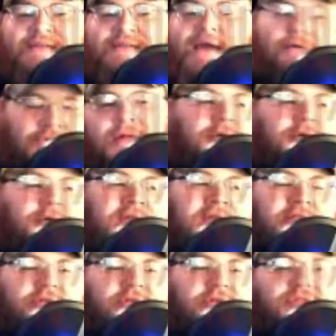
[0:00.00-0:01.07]
You
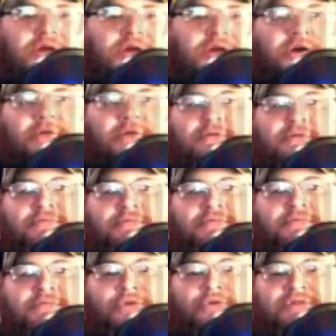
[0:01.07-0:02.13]
know, they had that little thing on
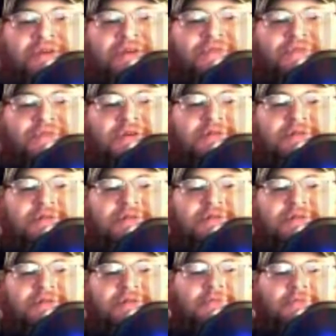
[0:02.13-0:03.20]
Total Divas,
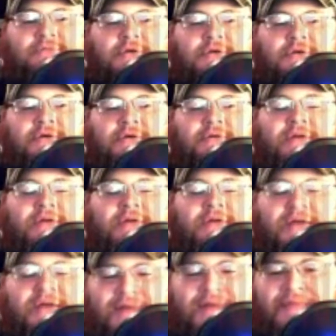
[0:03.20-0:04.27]
and
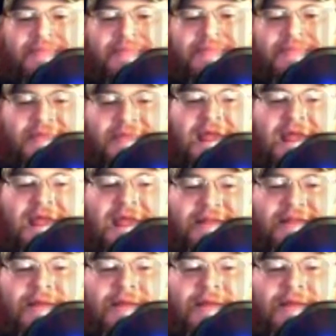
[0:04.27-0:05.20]
that ended